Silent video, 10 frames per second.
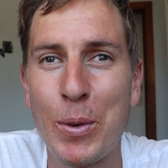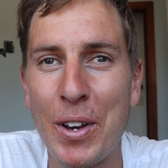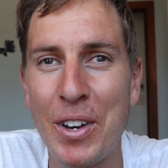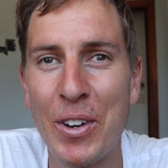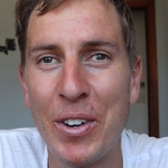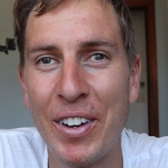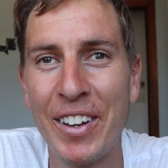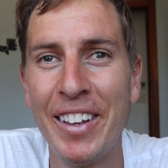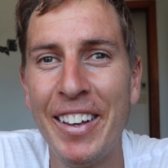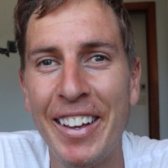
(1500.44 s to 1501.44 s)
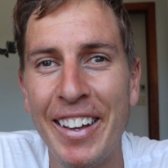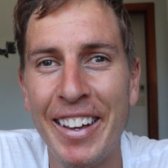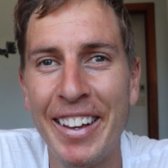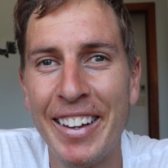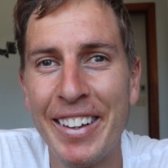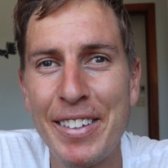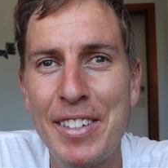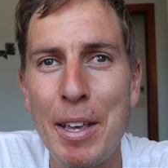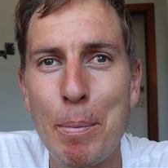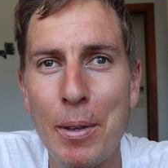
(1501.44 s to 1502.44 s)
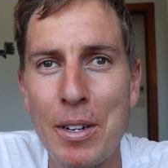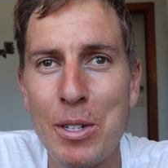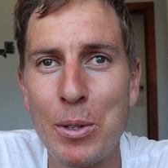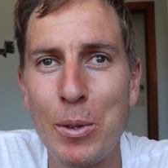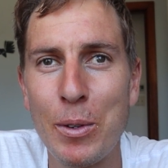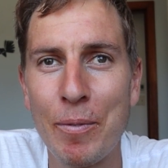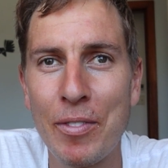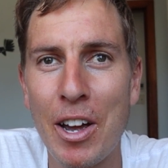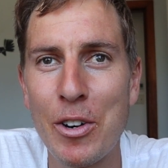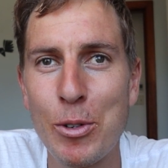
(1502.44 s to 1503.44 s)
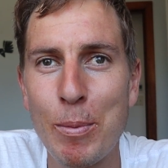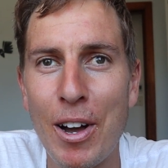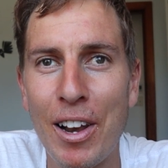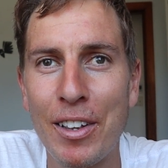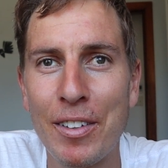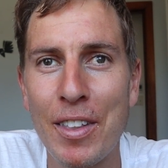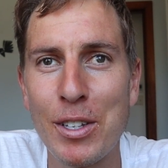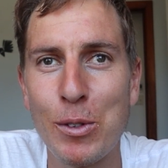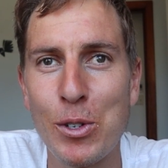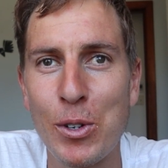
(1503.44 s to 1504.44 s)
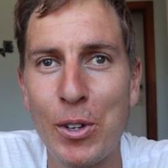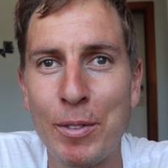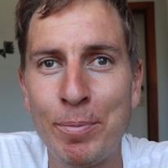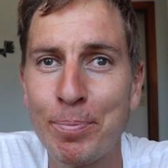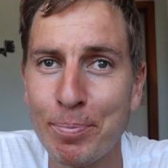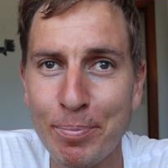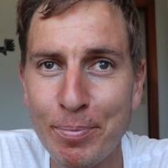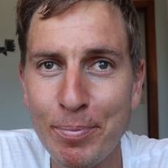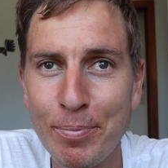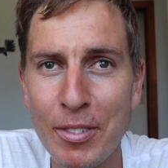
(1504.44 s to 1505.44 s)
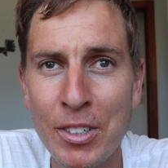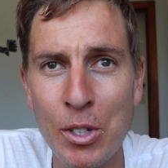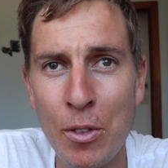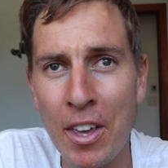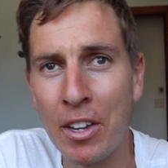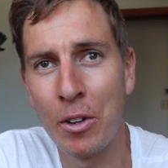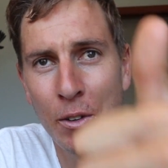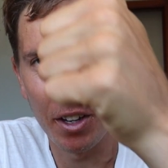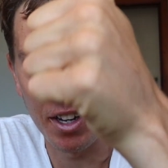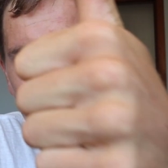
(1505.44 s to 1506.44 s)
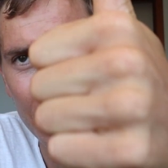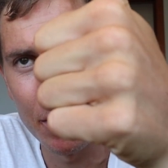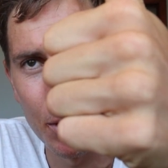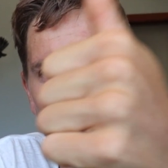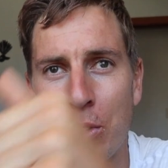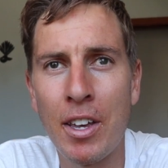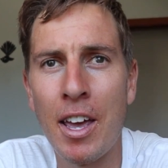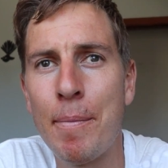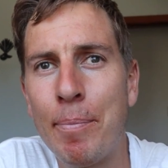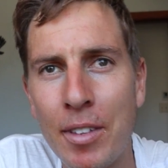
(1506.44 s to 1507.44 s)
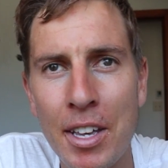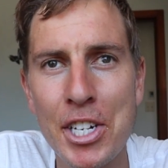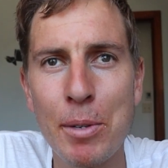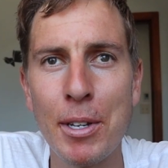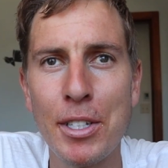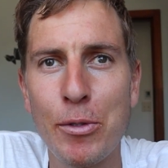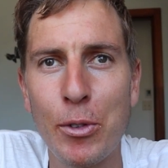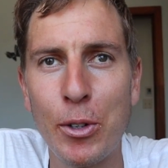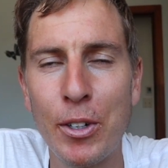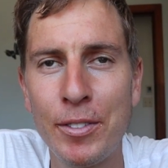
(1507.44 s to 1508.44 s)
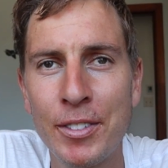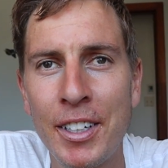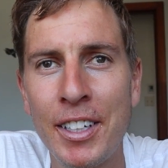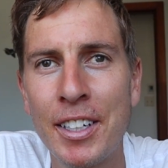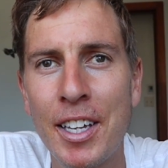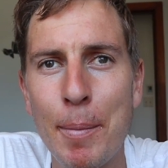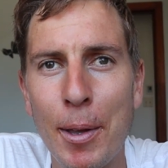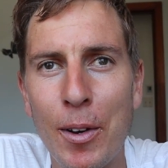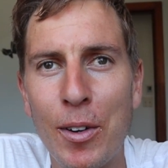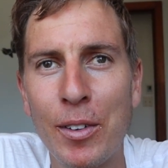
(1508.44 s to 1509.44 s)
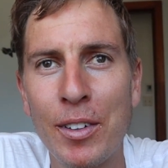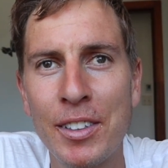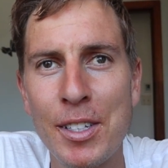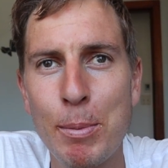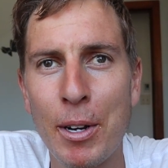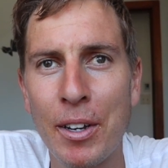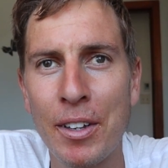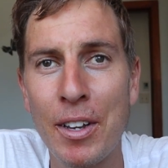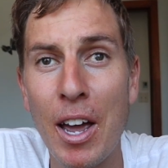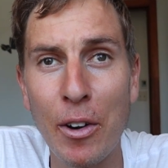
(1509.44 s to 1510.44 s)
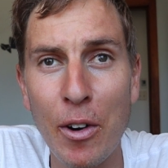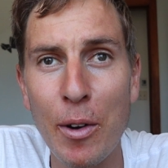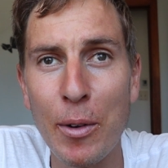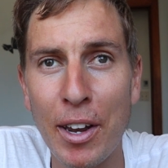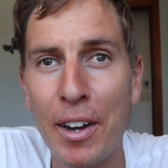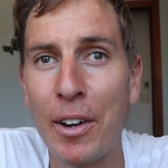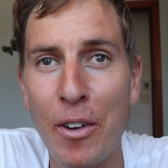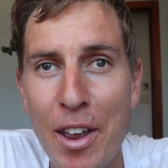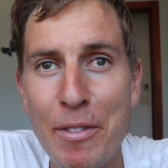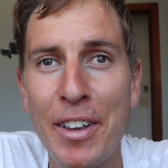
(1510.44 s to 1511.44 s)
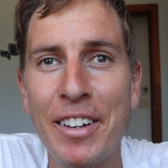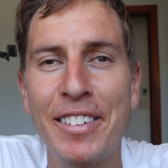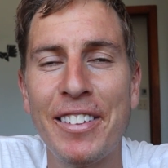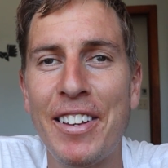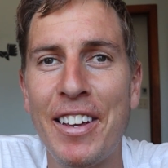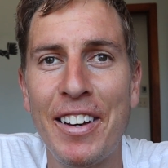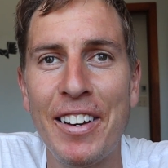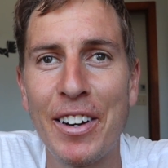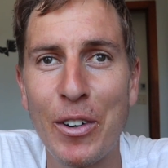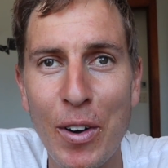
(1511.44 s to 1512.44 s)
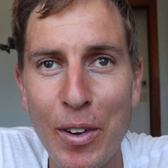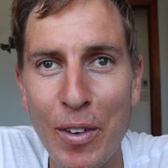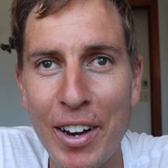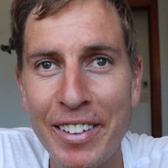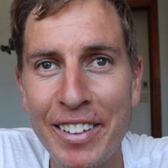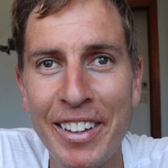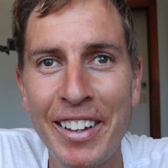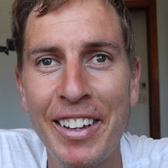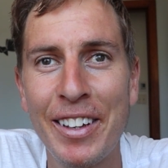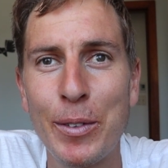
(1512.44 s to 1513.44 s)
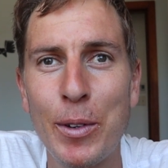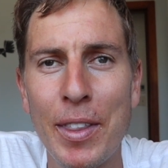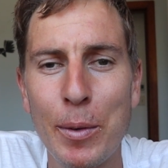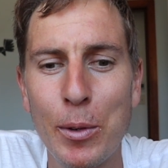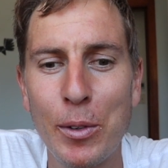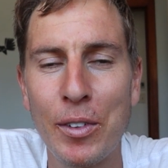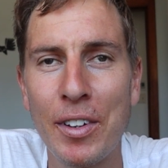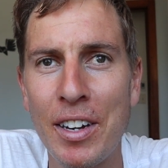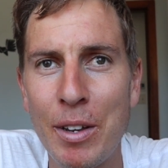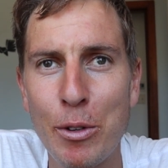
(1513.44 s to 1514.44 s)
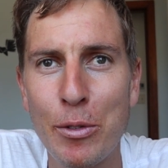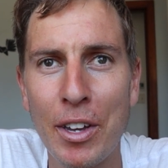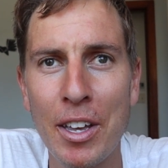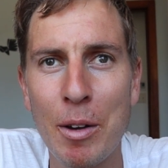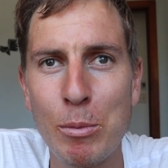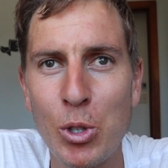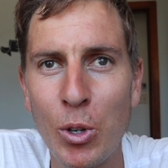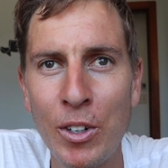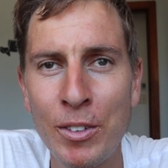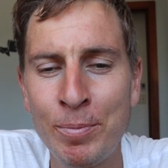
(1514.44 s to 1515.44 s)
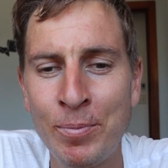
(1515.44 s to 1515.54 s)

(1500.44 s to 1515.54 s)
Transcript: when you're deep into 100 miler, that's for sure. So thank you again to Cam and Shimmies for coming along. It's been a great weekend, a great event, and a great run, one that we'll never forget, I'm sure.